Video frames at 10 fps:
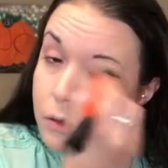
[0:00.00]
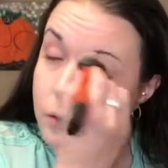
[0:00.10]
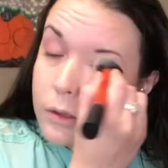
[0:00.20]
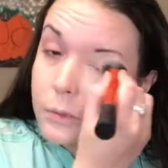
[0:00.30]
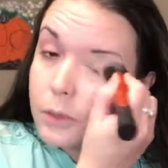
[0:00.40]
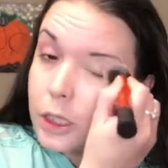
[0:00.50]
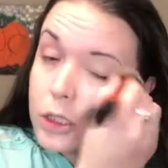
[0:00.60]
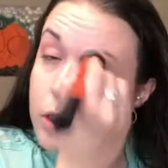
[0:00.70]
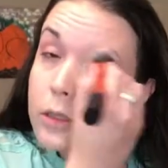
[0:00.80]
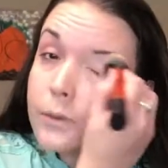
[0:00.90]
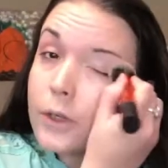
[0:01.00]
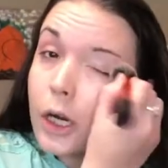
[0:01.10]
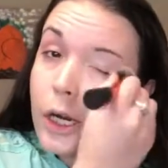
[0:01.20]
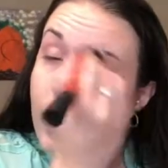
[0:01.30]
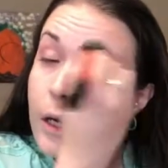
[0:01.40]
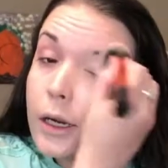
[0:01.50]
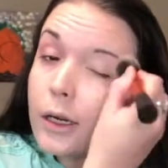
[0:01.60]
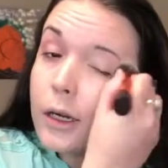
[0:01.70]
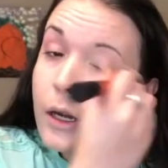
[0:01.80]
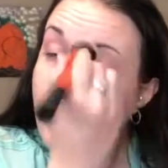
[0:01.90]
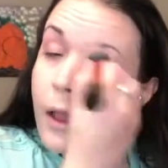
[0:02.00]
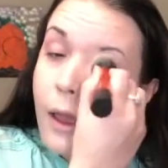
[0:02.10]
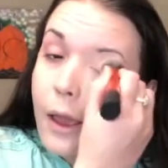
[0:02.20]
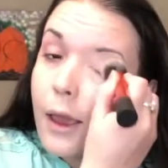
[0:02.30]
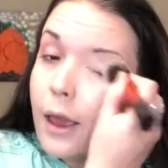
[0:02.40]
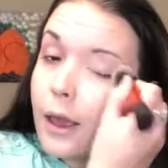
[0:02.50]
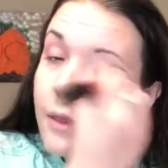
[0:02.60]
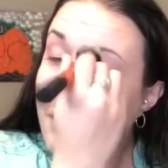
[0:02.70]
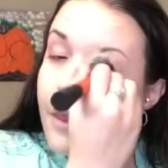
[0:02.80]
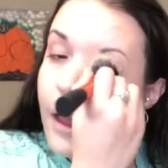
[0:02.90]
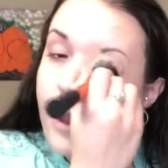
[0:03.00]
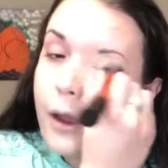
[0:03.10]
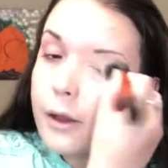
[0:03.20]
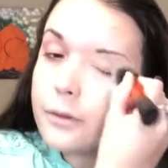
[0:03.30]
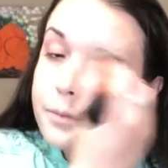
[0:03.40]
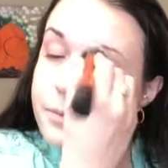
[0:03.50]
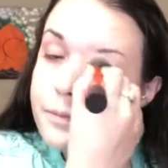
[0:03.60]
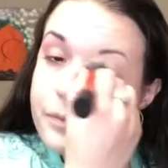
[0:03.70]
some brushes for her and then